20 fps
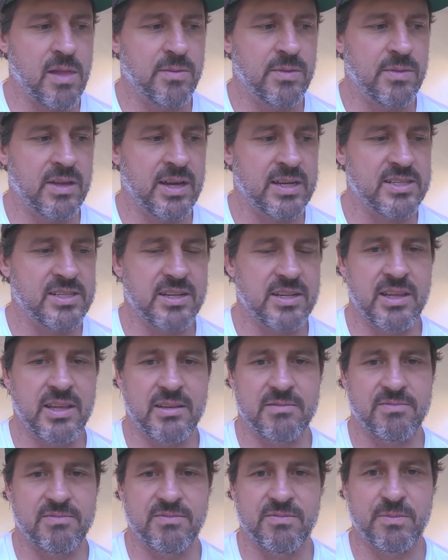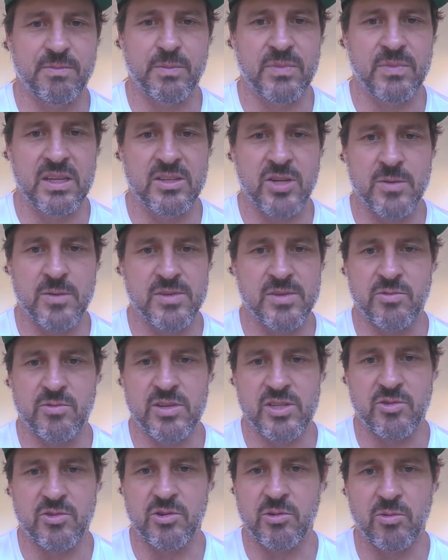I actually think in terms of
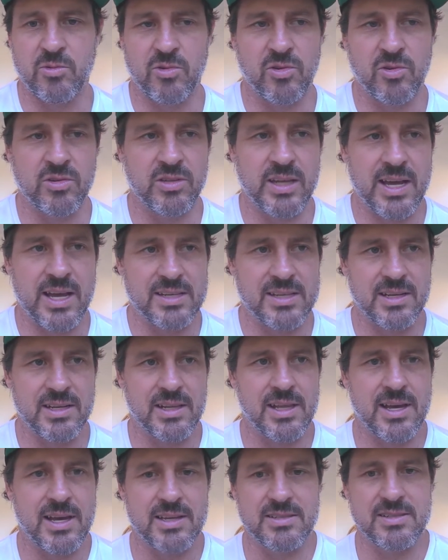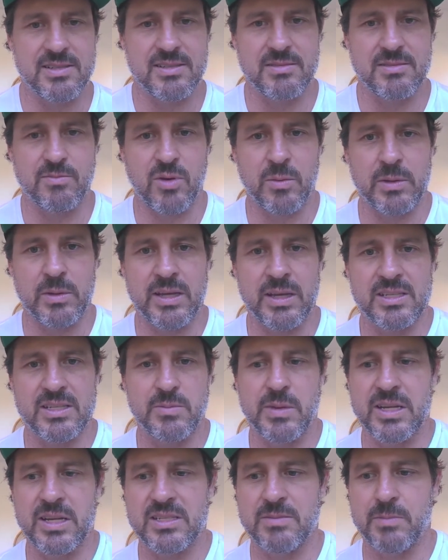risk reward, the asset class is probably at its
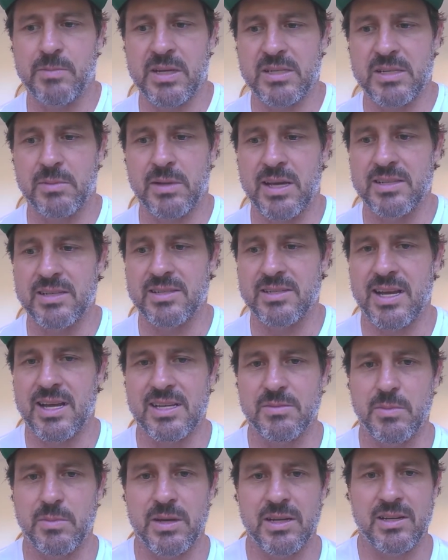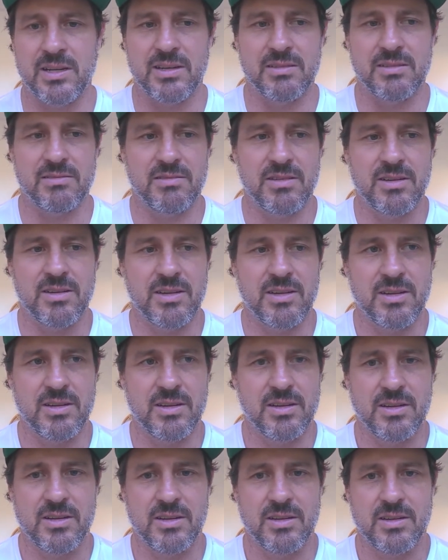best place it has been
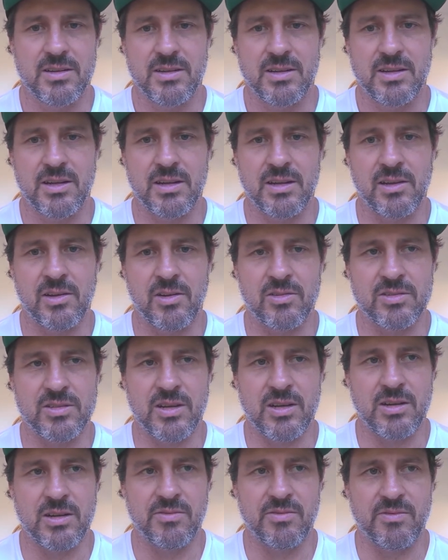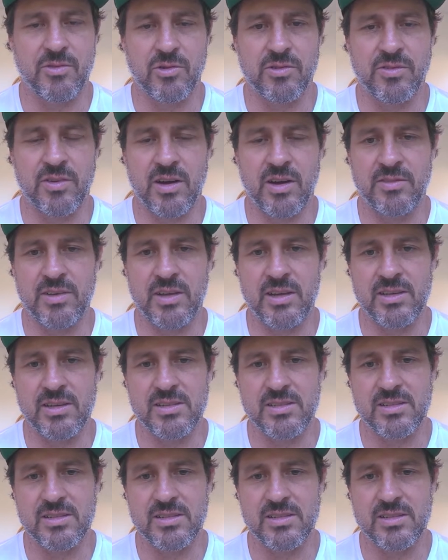in a long time, 4 or 5 years.